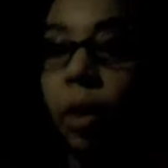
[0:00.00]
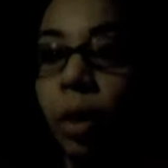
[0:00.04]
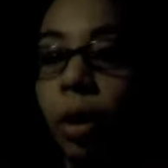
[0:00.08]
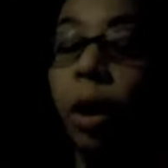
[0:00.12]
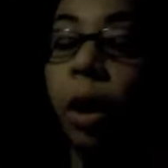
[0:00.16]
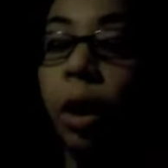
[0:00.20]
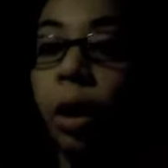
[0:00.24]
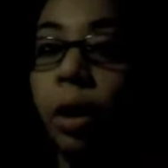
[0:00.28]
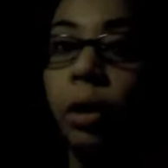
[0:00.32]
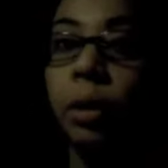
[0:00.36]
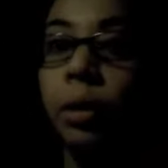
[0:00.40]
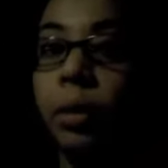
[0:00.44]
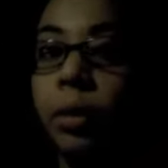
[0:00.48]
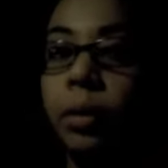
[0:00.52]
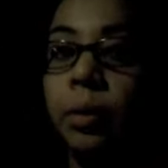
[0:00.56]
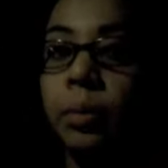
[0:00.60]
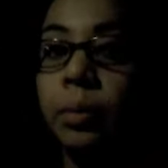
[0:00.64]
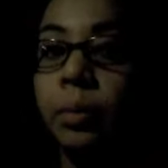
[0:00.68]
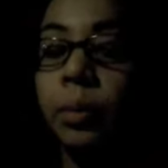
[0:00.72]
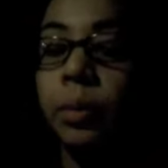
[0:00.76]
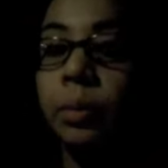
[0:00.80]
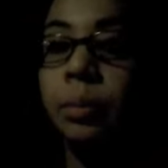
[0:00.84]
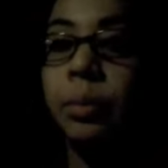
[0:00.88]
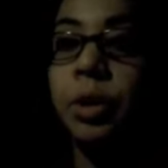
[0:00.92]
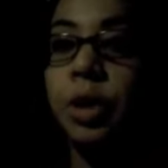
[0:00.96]
are
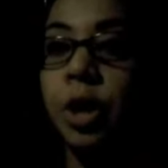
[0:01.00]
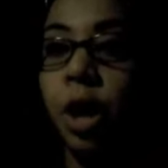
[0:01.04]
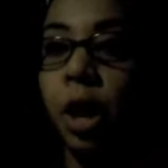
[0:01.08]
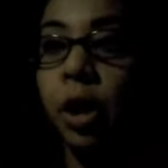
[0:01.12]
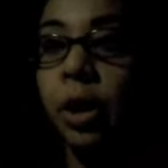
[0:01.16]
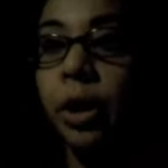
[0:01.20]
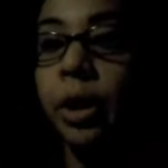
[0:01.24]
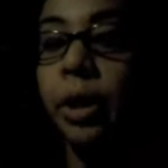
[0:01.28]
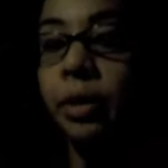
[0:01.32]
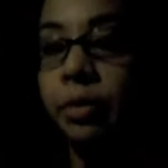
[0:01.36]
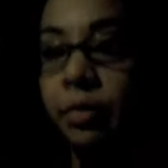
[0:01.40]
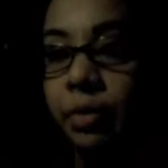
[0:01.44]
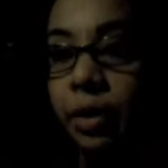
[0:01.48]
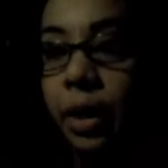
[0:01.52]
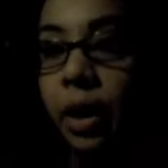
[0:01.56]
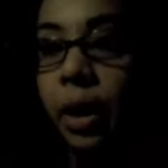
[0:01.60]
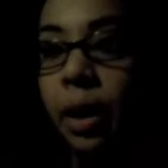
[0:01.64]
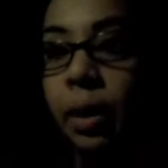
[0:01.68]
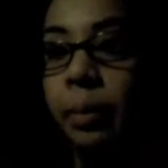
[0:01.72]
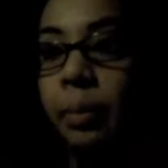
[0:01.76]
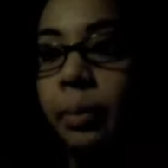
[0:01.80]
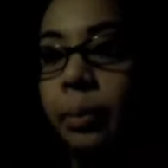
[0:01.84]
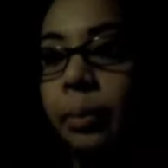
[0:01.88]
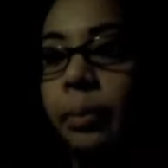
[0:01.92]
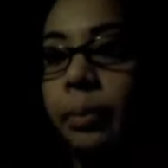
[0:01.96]
majority of
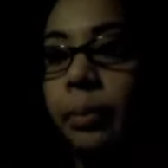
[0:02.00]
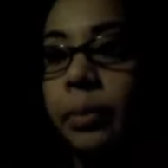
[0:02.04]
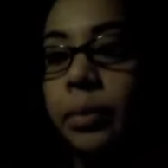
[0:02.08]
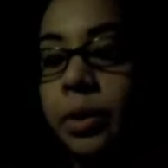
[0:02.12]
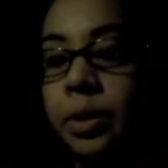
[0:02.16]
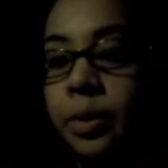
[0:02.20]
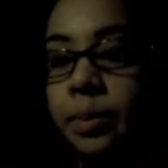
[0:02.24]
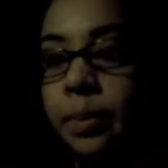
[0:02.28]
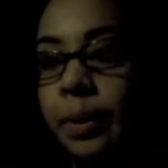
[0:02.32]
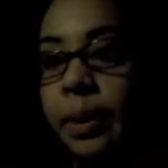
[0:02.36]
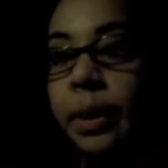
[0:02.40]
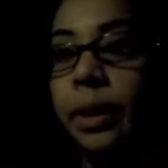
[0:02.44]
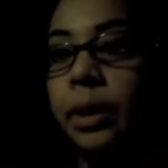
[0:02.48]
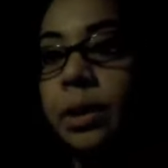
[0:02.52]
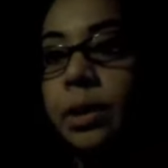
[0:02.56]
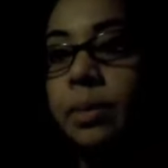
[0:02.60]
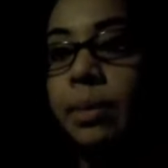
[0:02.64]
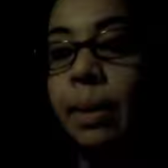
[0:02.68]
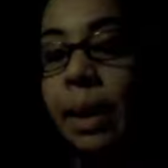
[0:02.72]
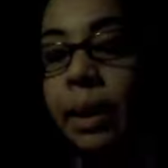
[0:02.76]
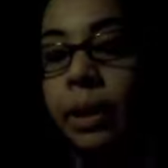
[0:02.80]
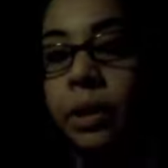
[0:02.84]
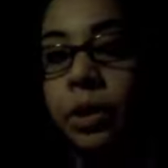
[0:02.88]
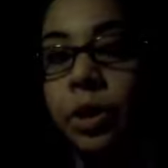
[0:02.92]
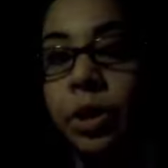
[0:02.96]
them speak
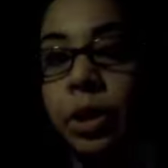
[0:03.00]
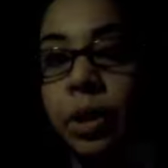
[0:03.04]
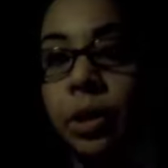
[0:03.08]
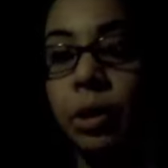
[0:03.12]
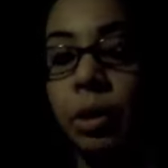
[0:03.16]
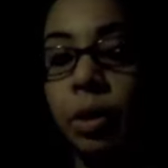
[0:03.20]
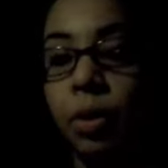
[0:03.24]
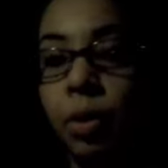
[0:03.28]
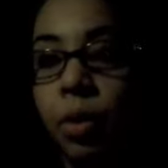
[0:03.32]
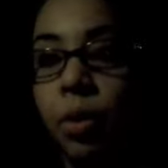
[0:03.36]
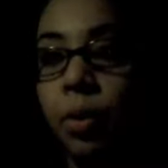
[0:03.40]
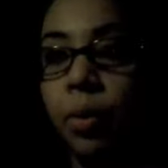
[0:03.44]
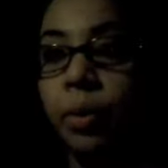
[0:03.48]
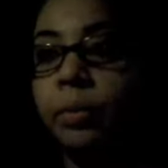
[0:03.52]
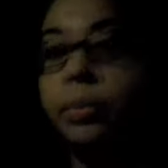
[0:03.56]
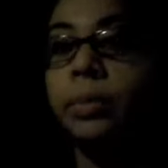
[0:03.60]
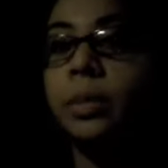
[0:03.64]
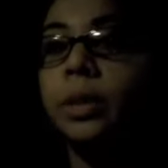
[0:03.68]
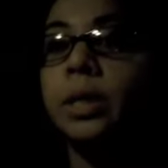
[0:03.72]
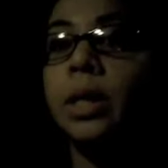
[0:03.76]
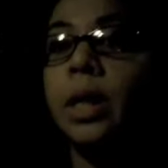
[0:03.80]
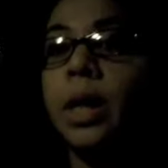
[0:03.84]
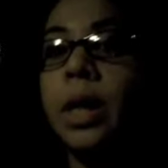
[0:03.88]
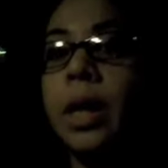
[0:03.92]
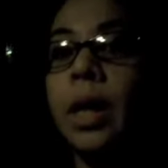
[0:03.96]
Spanish in their homes
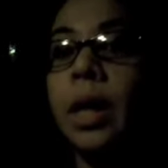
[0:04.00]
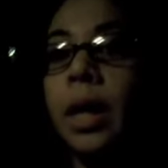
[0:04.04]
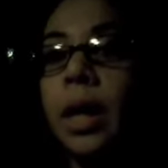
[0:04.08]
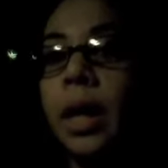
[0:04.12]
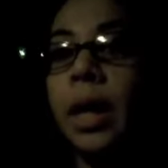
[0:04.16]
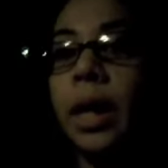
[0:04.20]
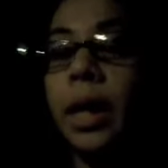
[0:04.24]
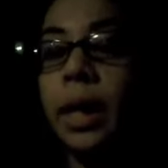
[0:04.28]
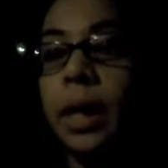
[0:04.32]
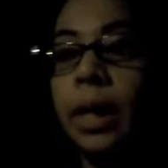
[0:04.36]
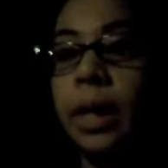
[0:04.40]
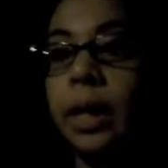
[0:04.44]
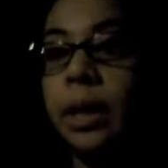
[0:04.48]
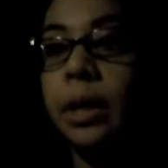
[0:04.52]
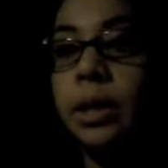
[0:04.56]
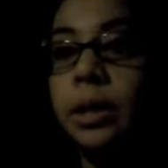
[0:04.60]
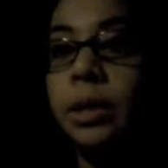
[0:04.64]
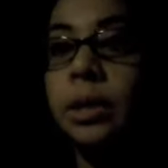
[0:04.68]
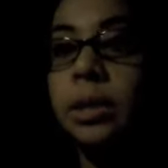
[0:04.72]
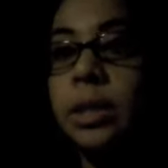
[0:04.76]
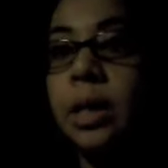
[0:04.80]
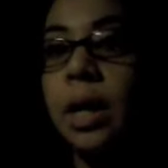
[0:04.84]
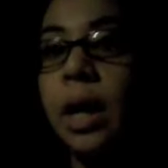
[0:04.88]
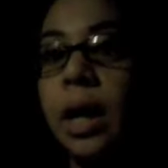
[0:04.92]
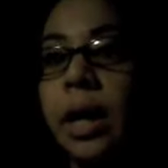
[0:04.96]

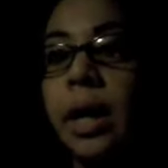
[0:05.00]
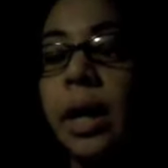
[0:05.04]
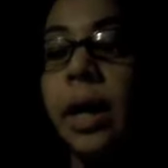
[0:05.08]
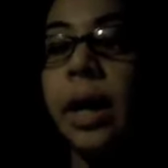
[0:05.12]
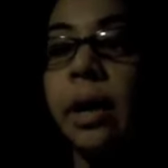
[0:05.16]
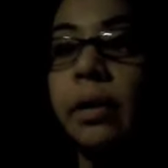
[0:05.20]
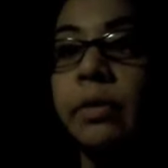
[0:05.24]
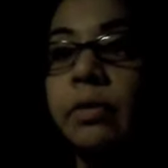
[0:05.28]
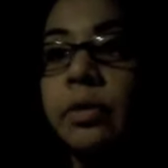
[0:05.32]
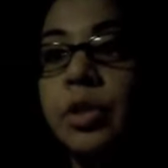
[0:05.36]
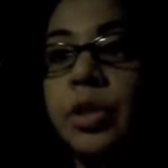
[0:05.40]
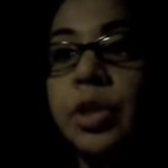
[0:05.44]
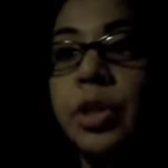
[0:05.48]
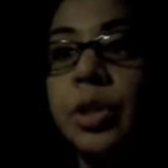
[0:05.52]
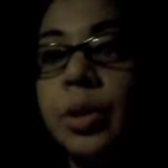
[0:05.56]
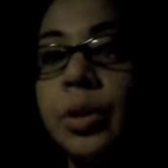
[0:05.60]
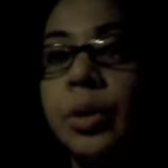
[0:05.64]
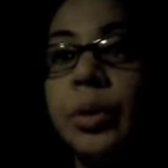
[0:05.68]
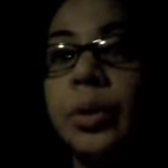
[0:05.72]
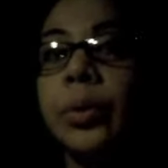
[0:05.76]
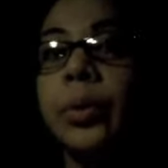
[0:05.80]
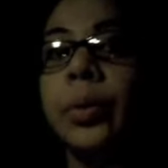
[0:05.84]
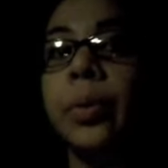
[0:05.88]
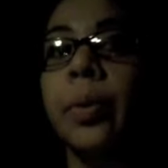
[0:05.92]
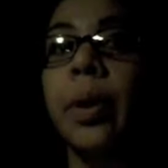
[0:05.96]
and I have
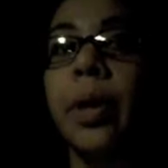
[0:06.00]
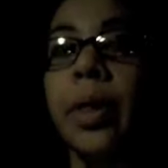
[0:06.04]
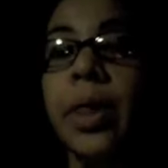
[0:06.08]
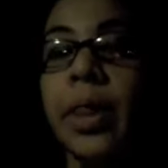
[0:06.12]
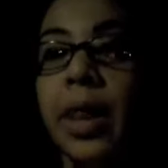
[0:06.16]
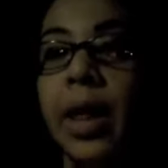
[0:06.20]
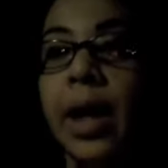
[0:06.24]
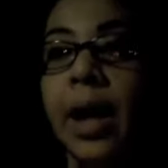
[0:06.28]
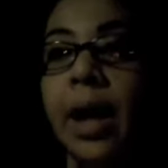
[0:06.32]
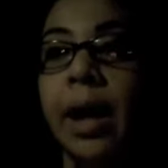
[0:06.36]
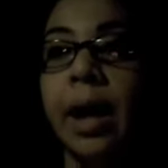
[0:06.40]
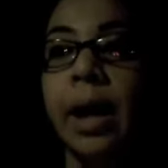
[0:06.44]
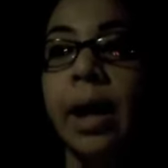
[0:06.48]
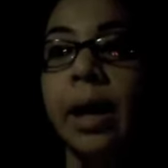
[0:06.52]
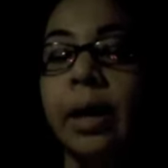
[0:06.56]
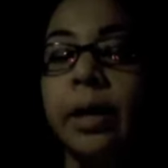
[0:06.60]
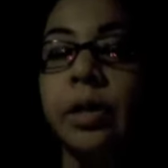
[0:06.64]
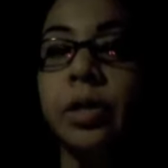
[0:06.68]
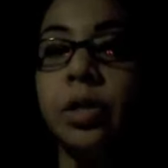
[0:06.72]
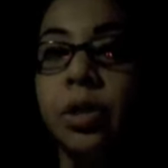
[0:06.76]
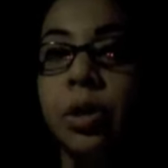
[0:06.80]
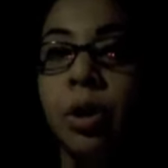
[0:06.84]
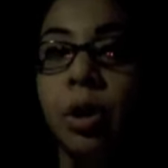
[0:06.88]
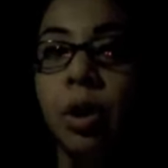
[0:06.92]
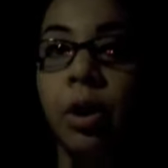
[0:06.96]
two that
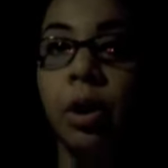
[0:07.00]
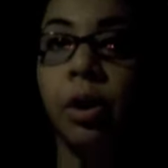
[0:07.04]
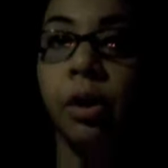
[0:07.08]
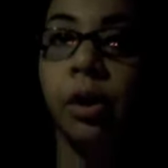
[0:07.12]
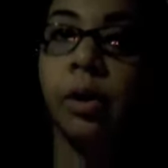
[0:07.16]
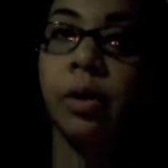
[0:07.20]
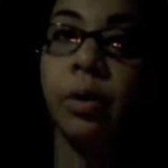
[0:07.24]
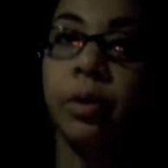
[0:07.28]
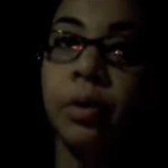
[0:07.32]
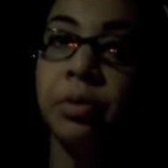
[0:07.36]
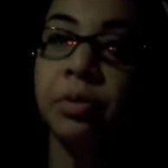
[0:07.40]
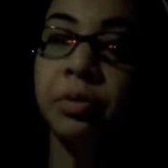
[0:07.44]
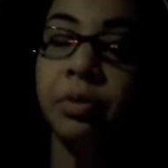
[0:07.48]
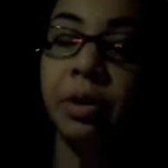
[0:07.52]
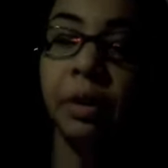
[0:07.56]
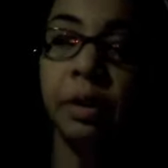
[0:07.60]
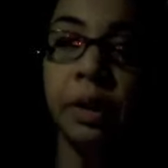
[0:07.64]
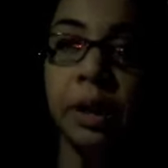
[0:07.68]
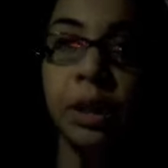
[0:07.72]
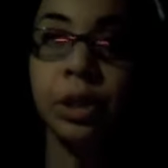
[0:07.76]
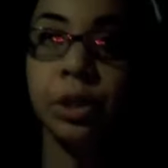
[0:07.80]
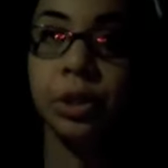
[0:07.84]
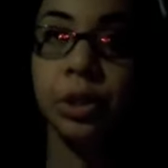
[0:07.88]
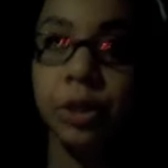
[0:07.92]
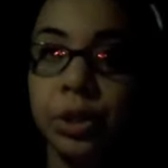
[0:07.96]
are
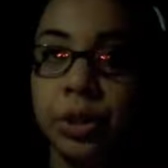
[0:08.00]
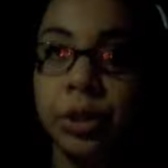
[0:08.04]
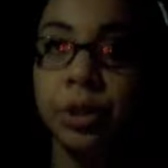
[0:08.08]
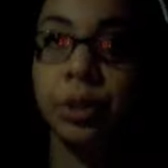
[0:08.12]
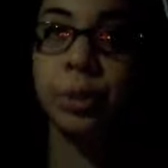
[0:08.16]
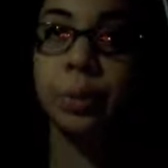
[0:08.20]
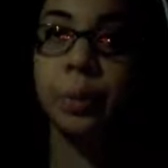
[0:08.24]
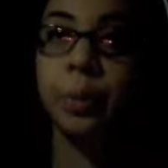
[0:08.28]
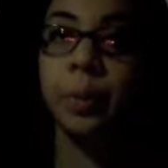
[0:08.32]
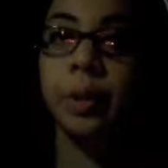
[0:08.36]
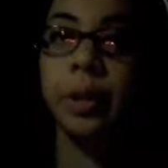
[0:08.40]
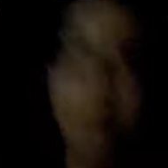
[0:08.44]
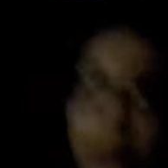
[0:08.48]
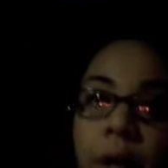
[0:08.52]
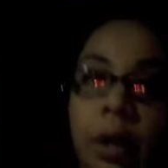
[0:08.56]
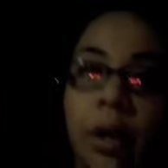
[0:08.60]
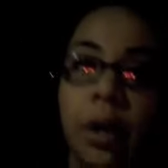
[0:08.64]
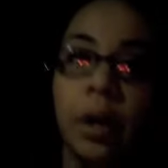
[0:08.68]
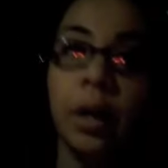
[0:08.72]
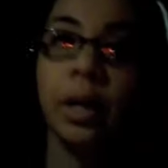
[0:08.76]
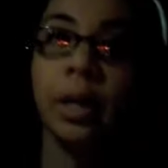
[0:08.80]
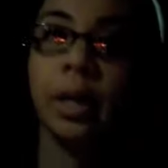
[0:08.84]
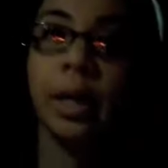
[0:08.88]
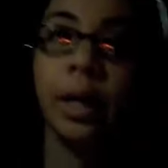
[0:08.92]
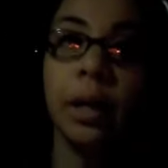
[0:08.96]
very new
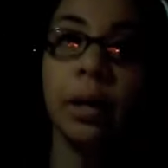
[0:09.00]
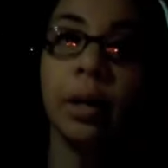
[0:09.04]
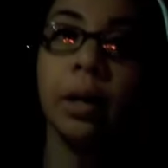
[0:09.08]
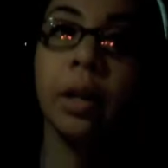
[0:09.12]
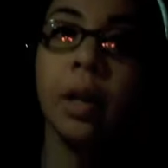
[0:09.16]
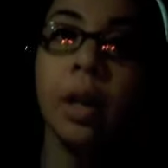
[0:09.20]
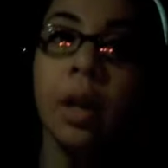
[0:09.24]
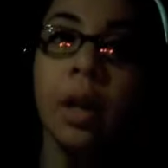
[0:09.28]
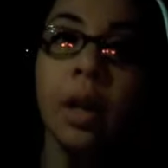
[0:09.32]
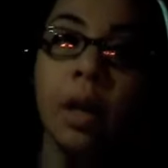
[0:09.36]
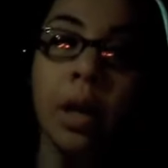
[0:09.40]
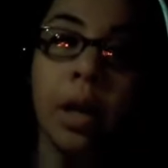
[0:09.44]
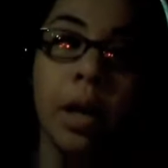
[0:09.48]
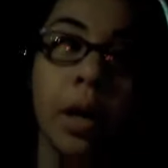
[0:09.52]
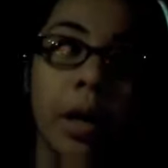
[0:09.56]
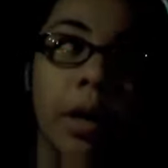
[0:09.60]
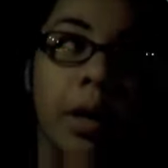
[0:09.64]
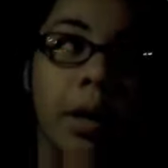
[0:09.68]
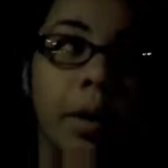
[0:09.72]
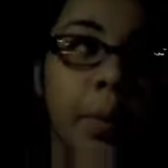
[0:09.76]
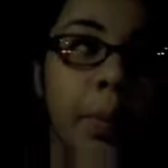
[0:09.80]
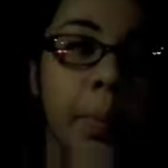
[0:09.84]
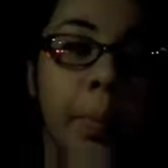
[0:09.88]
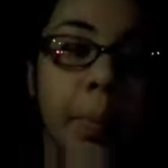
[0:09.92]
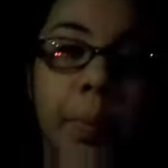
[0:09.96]
here and
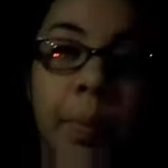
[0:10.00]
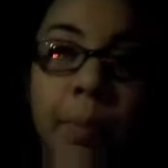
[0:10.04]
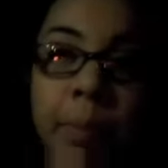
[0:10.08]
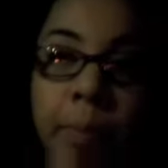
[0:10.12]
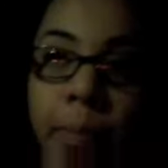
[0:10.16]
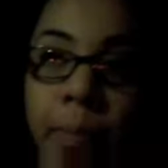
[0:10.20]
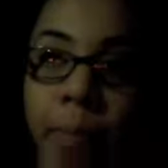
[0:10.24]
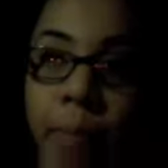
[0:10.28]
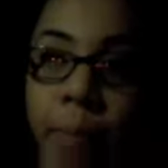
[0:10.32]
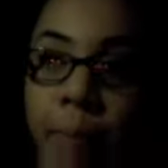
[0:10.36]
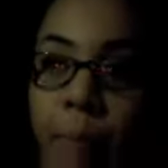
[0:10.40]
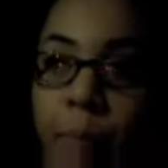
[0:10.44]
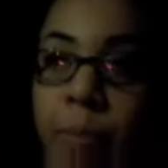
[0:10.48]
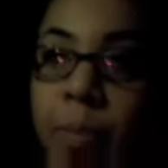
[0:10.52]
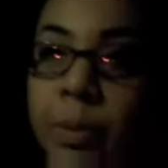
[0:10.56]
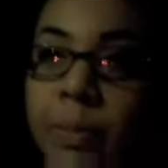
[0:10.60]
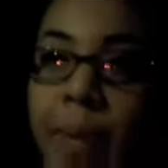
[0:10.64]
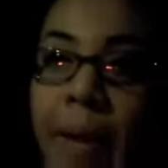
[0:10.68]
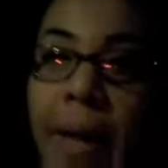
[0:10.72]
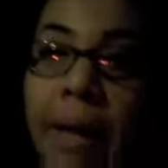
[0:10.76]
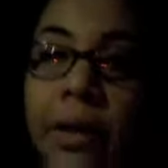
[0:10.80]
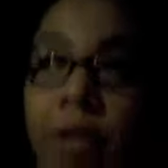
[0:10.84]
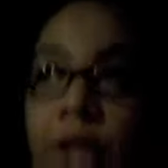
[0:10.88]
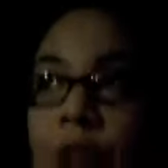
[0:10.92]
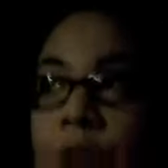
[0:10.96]

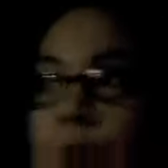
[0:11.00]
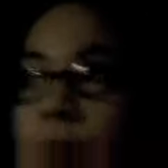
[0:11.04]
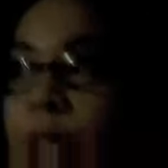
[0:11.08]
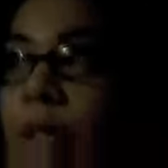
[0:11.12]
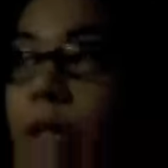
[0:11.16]
Spanish is